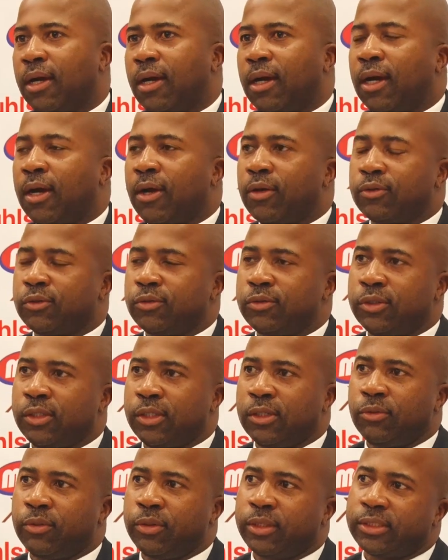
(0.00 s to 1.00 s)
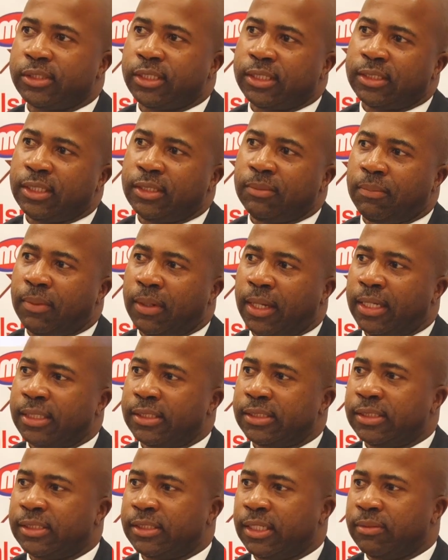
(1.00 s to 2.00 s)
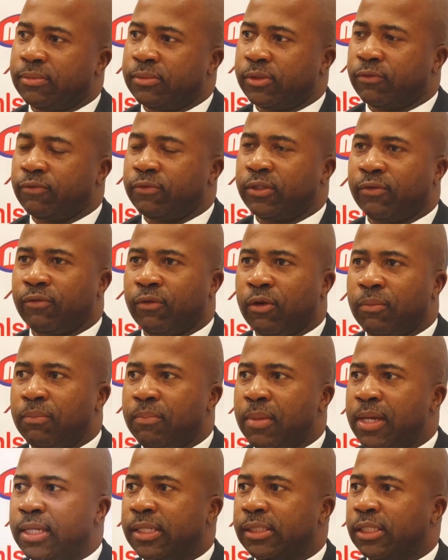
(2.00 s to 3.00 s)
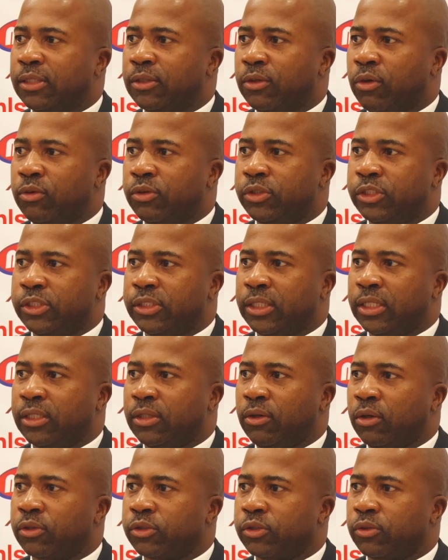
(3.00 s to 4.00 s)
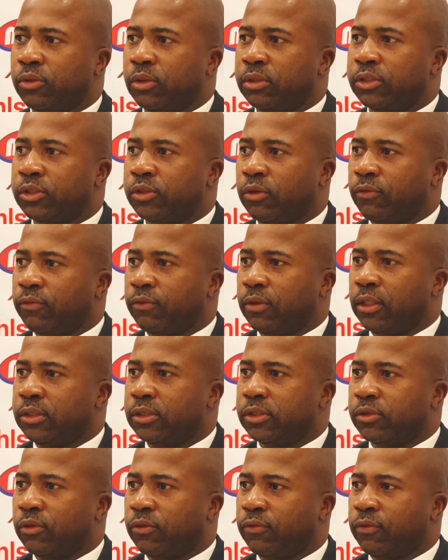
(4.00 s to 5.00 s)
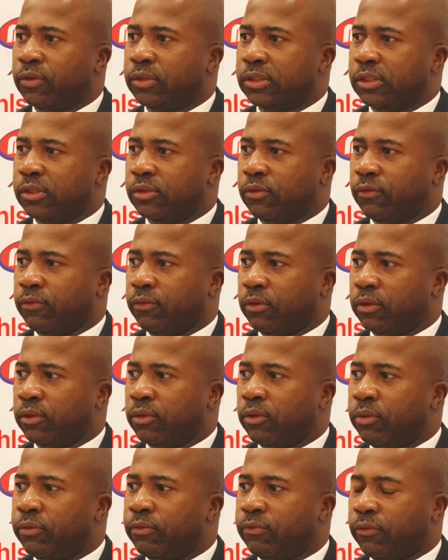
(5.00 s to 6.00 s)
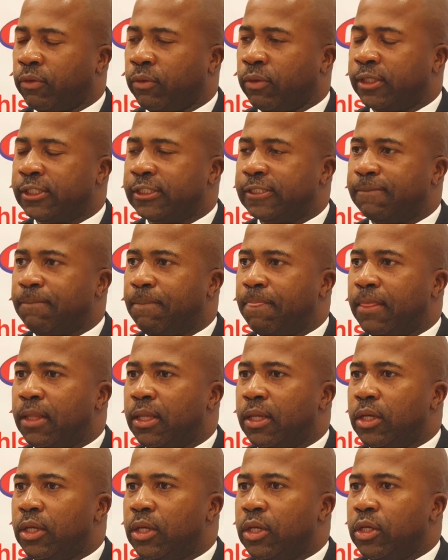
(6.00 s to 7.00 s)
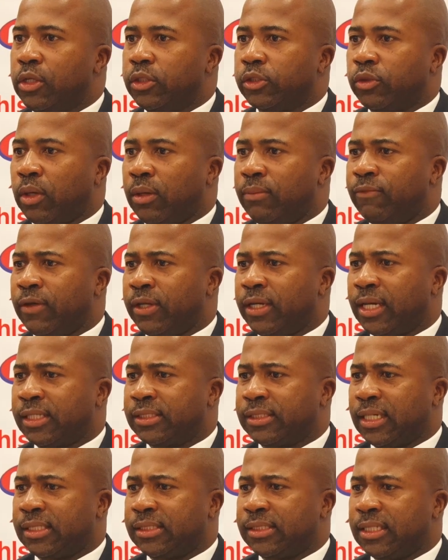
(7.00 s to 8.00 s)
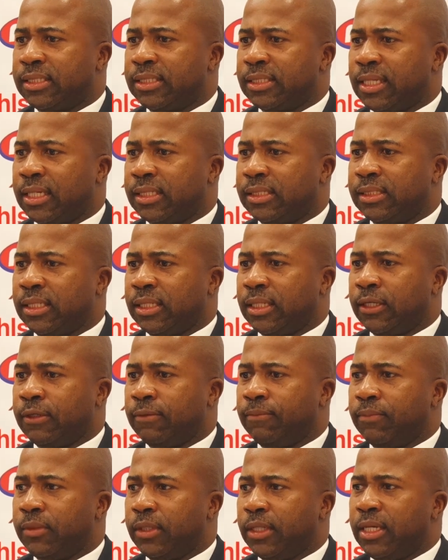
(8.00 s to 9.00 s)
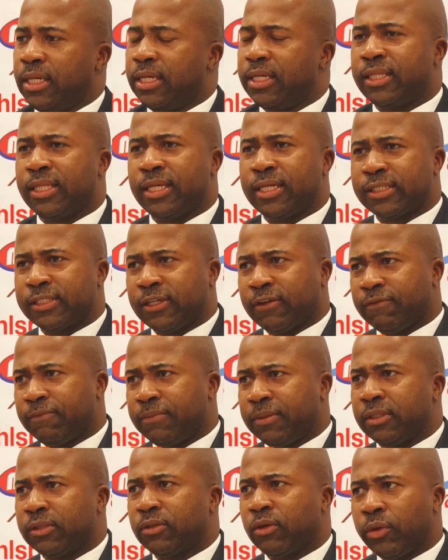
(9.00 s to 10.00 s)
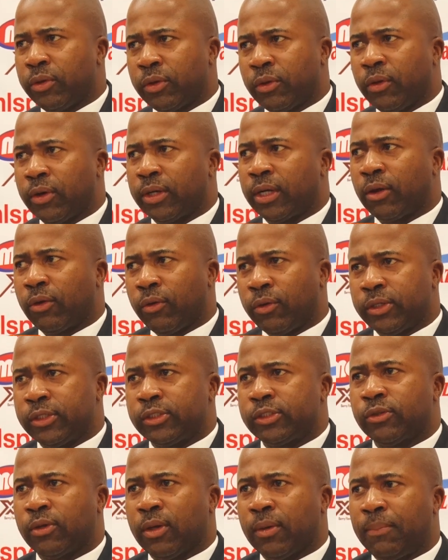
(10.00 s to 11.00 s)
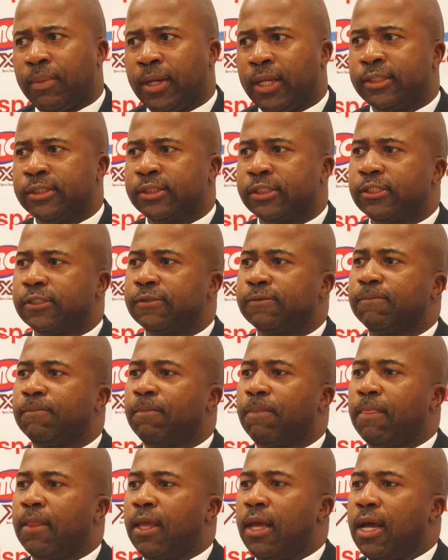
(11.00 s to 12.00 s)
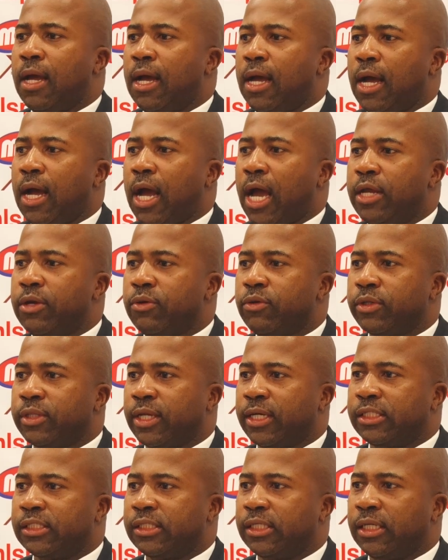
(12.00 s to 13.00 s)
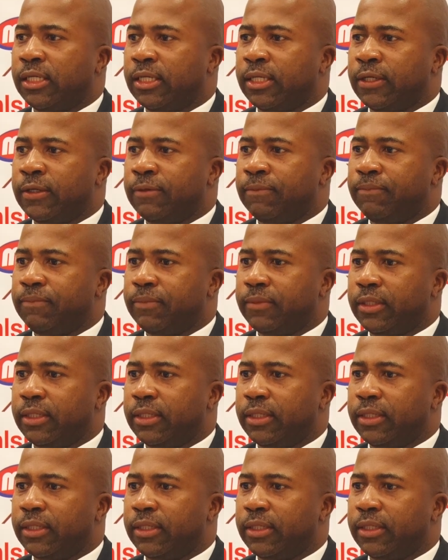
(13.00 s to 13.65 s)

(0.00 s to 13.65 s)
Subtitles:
how to deal with certain players in terms of development and coaching and also and so forth going forward. So I'm very excited that things have been going on according to our plans. I know that the